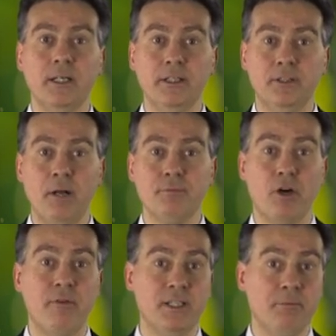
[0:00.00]
in terms
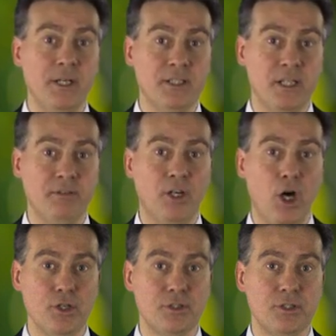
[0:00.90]
of administrative
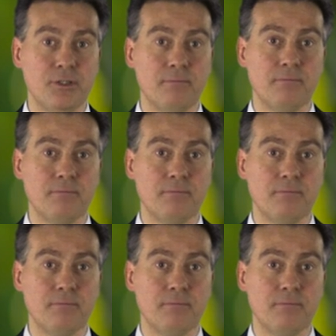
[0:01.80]
costs.